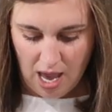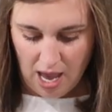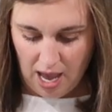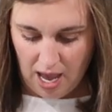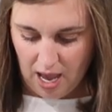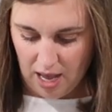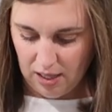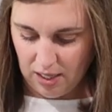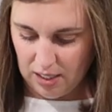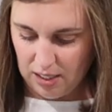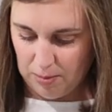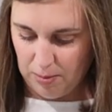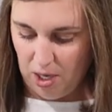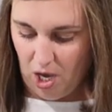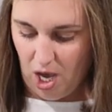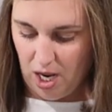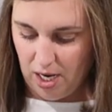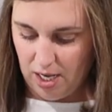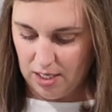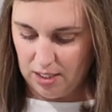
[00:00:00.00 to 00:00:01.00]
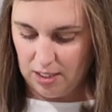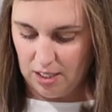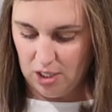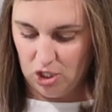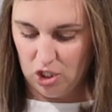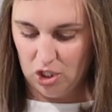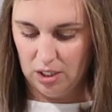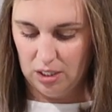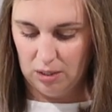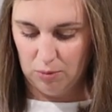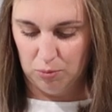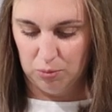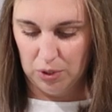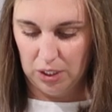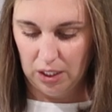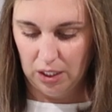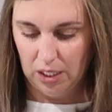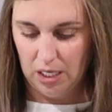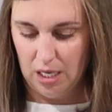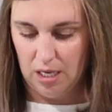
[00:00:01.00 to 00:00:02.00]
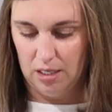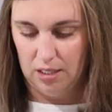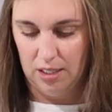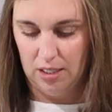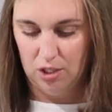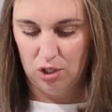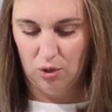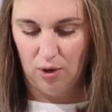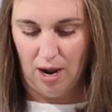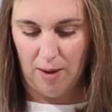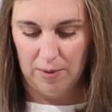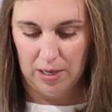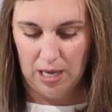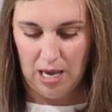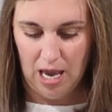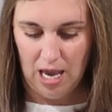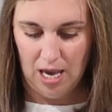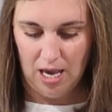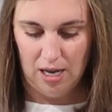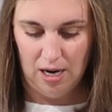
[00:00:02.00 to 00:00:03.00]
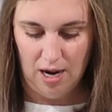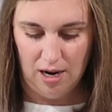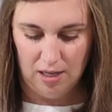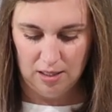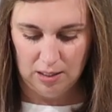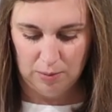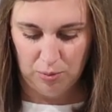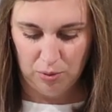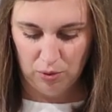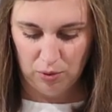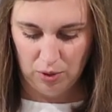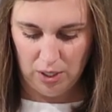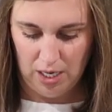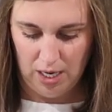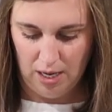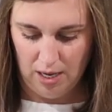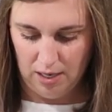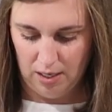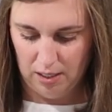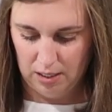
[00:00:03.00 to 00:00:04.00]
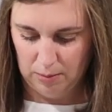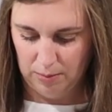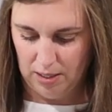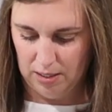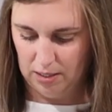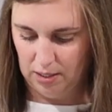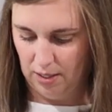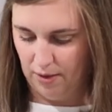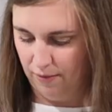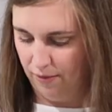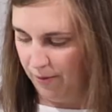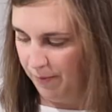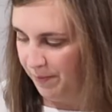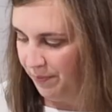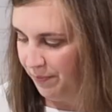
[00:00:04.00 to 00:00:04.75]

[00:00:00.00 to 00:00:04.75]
And let's be honest, it's just really easy to grab a can and it's pretty inexpensive.